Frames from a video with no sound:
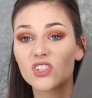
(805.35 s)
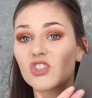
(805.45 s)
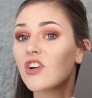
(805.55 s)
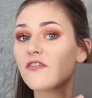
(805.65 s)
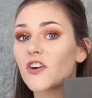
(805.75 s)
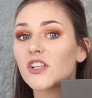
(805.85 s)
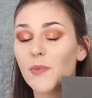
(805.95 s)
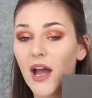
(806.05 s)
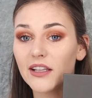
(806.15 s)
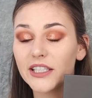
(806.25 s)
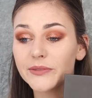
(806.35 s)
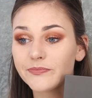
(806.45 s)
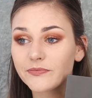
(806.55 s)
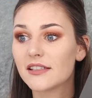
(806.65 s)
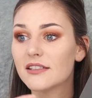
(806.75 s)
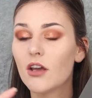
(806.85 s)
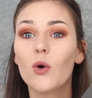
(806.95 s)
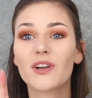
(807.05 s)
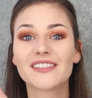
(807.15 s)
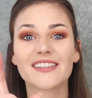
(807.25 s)
is her first palette. It's
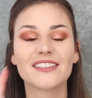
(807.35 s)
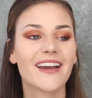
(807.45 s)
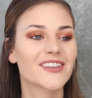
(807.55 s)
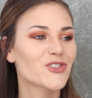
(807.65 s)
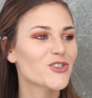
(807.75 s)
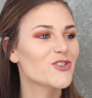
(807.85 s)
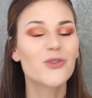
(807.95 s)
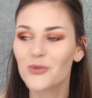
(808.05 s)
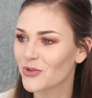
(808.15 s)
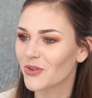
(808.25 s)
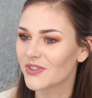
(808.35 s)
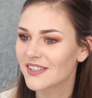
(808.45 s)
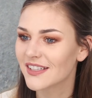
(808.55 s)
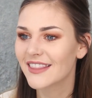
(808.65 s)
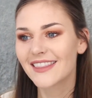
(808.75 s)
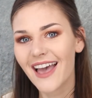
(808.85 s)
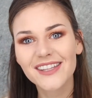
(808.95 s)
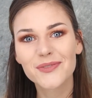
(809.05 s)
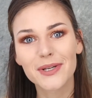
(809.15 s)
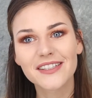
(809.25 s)
the Textured Neutrals.
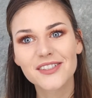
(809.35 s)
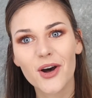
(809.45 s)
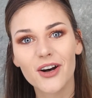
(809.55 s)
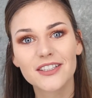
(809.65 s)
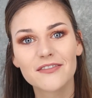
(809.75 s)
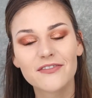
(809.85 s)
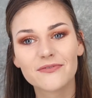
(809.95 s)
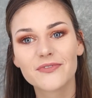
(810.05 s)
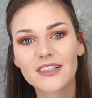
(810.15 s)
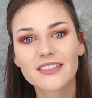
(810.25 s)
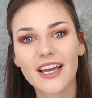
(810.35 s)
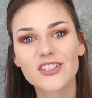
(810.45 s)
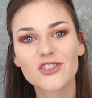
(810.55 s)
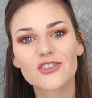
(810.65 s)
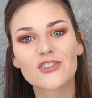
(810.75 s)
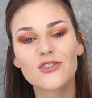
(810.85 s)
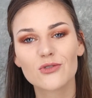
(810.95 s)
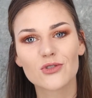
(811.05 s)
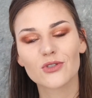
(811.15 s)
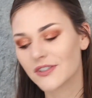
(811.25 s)
That's what it's called. Textured
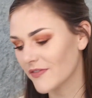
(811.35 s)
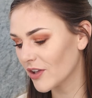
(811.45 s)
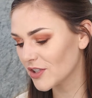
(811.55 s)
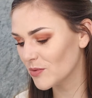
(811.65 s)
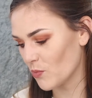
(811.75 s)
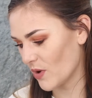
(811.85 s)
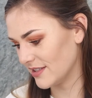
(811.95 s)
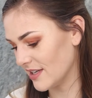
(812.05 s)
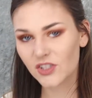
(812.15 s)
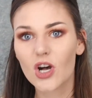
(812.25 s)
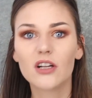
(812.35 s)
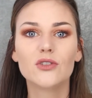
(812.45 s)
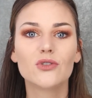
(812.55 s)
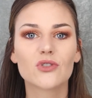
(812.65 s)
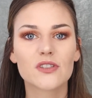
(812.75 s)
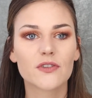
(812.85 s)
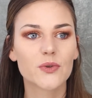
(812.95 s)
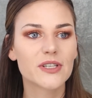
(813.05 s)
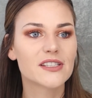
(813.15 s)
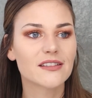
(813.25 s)
Neutrals, Volume 1. It's called Neutrals for
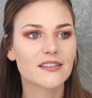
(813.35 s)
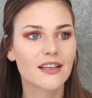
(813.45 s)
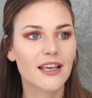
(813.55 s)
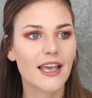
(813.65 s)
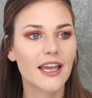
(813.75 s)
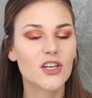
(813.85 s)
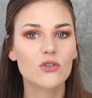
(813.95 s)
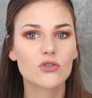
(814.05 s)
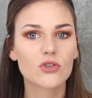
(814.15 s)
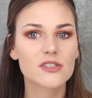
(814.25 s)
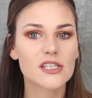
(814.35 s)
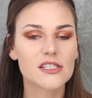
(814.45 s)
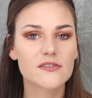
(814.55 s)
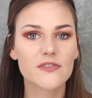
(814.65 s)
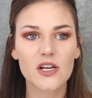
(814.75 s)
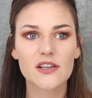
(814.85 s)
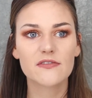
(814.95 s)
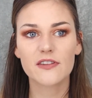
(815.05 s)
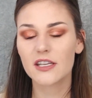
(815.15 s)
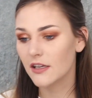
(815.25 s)
a reason. And neutrals is very
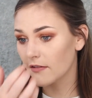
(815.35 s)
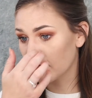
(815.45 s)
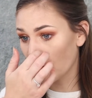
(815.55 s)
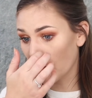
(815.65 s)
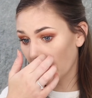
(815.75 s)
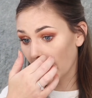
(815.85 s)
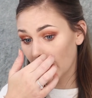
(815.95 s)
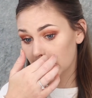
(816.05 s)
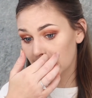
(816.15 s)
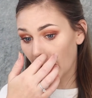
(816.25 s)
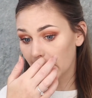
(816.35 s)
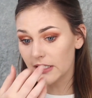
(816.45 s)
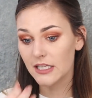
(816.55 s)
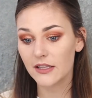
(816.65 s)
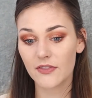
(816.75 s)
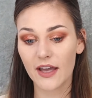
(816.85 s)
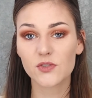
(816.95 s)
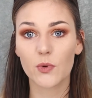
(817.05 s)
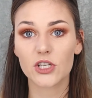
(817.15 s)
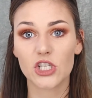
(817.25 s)
fitting for Tati.
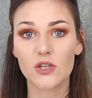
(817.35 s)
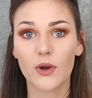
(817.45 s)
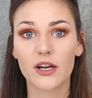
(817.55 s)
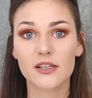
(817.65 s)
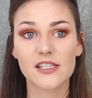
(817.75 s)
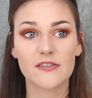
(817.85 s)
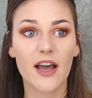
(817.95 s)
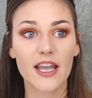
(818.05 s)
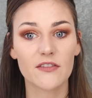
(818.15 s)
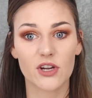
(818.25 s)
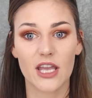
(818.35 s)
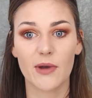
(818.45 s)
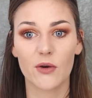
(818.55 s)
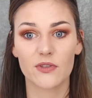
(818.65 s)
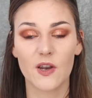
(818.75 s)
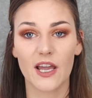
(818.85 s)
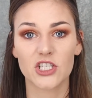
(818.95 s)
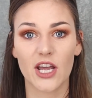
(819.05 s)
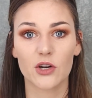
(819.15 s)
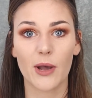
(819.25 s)
That's what she wears. If I ever came out with an
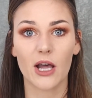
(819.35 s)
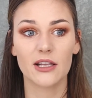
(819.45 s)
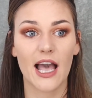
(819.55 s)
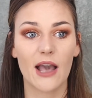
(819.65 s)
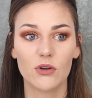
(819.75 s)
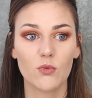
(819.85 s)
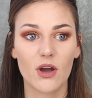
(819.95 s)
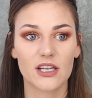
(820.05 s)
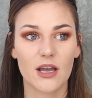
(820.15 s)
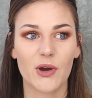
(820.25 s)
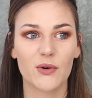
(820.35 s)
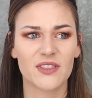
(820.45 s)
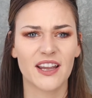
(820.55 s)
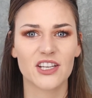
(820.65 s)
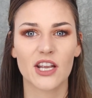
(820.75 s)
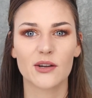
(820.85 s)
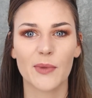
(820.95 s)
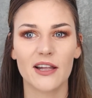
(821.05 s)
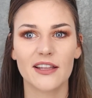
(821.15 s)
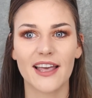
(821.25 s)
eyeshadow palette, I would want to come out with an eyeshadow
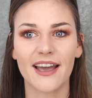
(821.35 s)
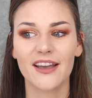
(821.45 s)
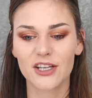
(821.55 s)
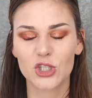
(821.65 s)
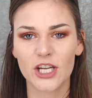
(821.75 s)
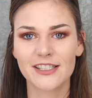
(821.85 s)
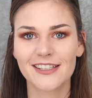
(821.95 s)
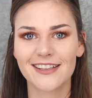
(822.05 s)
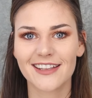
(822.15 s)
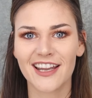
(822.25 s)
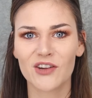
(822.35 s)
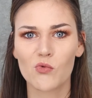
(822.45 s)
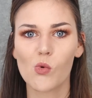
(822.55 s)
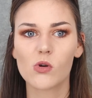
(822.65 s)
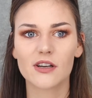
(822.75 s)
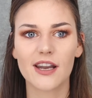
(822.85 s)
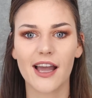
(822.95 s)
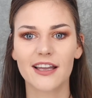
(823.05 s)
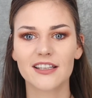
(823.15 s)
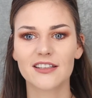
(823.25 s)
palette that had shades in it that I wore,
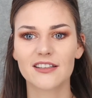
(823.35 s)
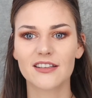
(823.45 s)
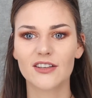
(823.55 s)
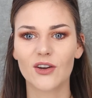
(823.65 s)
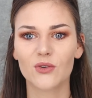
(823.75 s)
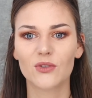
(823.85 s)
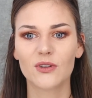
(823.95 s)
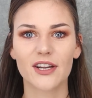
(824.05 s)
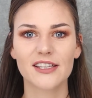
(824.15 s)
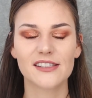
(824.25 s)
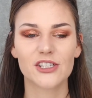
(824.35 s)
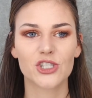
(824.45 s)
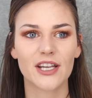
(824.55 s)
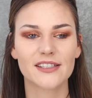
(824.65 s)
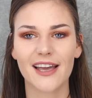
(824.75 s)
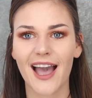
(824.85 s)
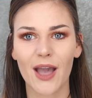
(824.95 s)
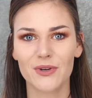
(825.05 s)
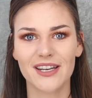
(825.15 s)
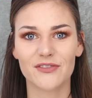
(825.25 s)
not, you know, crazy shades that
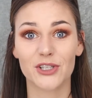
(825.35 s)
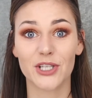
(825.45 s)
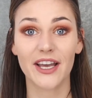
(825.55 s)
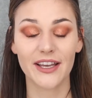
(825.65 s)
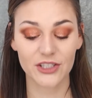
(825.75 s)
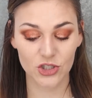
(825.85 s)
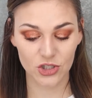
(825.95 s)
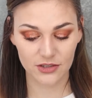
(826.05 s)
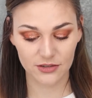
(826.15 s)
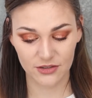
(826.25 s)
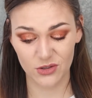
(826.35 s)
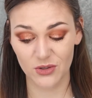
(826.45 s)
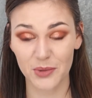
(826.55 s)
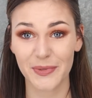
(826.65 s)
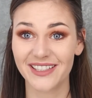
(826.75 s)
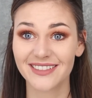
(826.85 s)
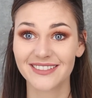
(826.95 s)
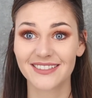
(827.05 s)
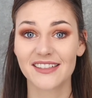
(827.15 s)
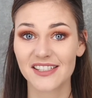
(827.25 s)
I would never touch. You know what I
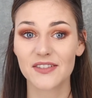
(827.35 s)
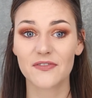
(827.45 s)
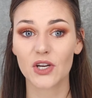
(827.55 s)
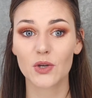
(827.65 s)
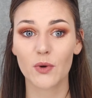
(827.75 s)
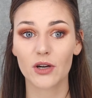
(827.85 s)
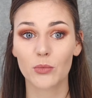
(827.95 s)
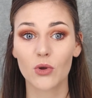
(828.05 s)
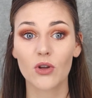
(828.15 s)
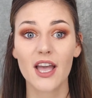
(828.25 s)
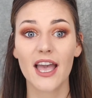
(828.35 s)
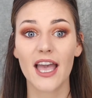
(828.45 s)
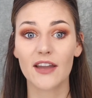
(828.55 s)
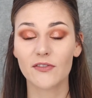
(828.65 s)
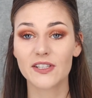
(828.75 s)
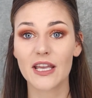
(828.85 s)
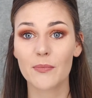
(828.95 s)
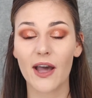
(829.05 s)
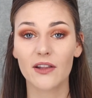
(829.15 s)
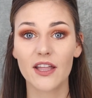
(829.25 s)
mean? This is a very wearable, everyday
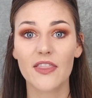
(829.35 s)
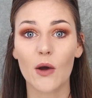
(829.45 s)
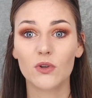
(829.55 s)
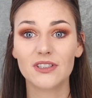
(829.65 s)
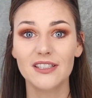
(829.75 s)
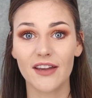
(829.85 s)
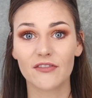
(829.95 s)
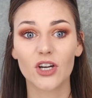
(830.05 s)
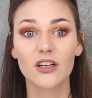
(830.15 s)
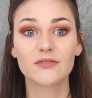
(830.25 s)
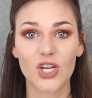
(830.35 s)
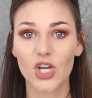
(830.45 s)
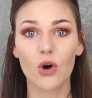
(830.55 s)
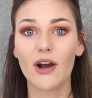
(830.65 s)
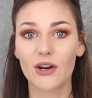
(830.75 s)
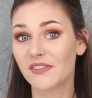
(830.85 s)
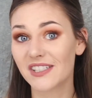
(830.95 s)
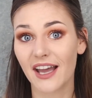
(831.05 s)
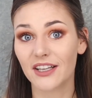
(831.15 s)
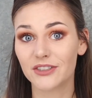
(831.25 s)
palette that will never go out of
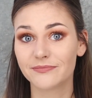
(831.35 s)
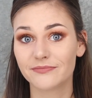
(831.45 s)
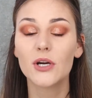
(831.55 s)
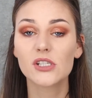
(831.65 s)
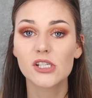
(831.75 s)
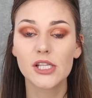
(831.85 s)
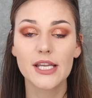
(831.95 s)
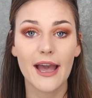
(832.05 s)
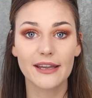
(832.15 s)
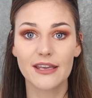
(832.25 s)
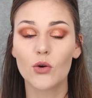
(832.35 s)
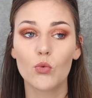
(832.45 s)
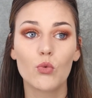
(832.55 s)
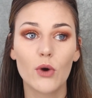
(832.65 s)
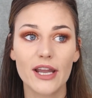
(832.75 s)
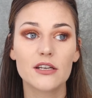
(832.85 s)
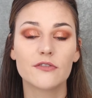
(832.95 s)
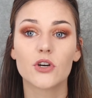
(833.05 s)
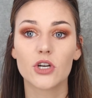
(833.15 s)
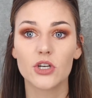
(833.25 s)
style. Personally, I can't wait
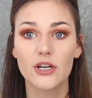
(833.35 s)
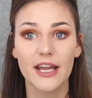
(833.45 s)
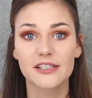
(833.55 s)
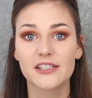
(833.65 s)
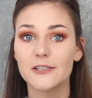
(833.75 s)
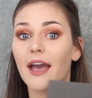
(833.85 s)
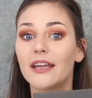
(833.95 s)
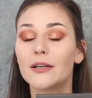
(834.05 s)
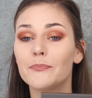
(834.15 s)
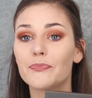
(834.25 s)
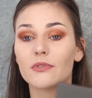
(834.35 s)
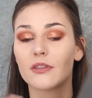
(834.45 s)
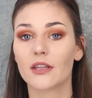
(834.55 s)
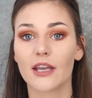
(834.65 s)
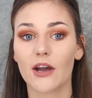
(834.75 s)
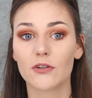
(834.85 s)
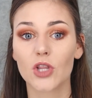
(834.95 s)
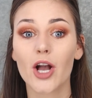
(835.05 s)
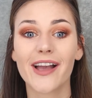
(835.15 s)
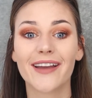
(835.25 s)
for her next item. However
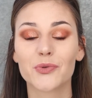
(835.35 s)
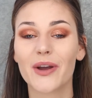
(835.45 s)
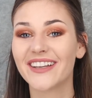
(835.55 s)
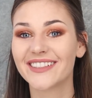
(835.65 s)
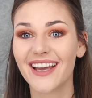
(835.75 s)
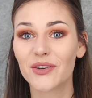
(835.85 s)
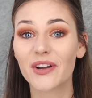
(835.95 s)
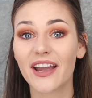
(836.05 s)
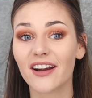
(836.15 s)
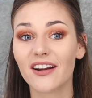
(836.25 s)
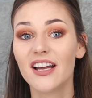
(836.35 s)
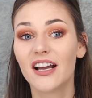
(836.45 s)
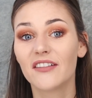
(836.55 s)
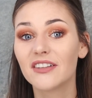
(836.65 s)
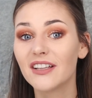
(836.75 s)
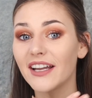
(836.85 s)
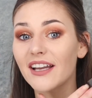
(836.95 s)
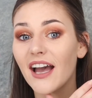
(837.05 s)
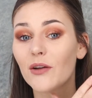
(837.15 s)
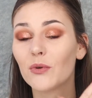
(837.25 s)
long I have to wait, I don't care. I feel
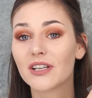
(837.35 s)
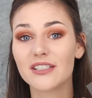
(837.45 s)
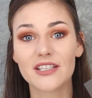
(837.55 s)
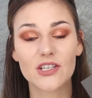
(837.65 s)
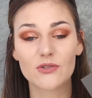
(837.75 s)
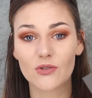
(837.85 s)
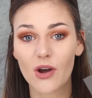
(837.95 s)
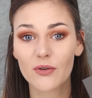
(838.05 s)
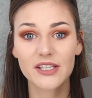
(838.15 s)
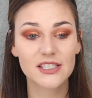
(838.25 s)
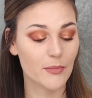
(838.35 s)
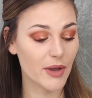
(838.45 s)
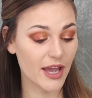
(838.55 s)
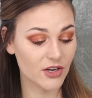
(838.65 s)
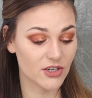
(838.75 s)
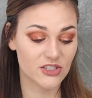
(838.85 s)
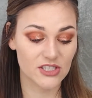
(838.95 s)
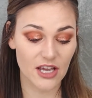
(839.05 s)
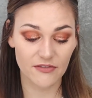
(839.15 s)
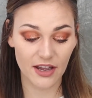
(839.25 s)
like I will continue to always buy her
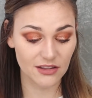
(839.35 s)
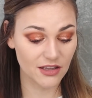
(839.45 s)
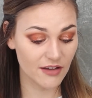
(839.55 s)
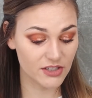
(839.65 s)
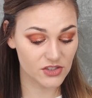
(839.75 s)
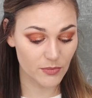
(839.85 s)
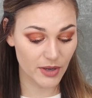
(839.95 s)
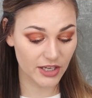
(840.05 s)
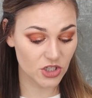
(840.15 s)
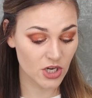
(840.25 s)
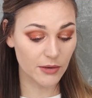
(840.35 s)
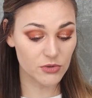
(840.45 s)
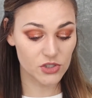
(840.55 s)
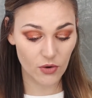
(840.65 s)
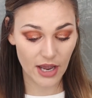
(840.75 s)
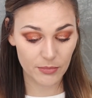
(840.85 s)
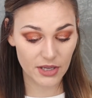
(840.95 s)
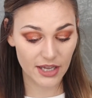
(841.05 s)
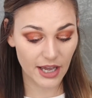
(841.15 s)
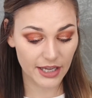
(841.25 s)
stuff. I love it so much. I'm so
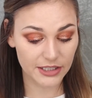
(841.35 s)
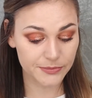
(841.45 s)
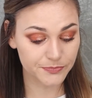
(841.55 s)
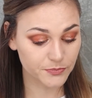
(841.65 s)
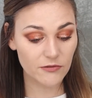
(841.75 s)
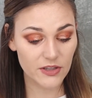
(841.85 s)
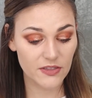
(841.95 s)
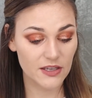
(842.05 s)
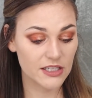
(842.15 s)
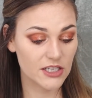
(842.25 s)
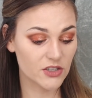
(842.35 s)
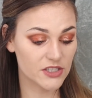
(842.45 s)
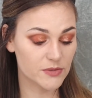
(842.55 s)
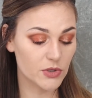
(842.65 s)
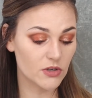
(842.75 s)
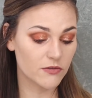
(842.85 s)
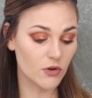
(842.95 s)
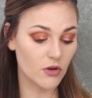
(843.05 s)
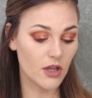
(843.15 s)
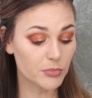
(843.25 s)
happy I got it. Everything in here is beautiful. The